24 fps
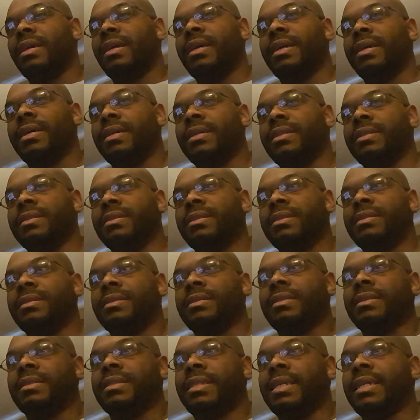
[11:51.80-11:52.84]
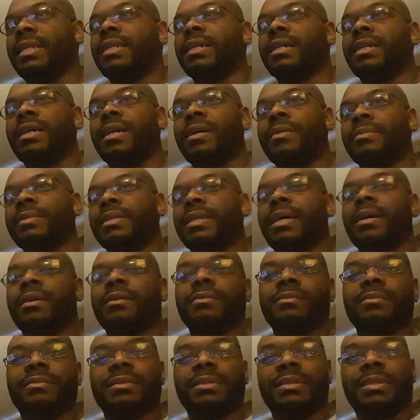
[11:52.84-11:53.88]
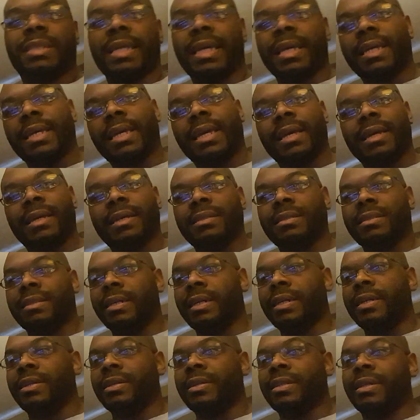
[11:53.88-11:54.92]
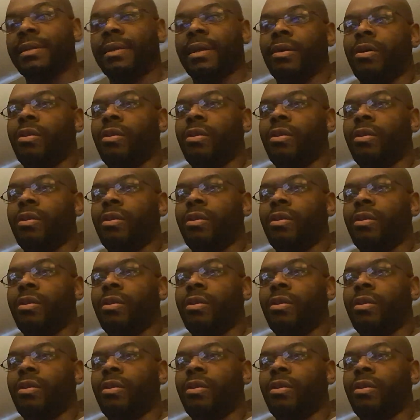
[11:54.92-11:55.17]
And then it comes out decades later and they're like,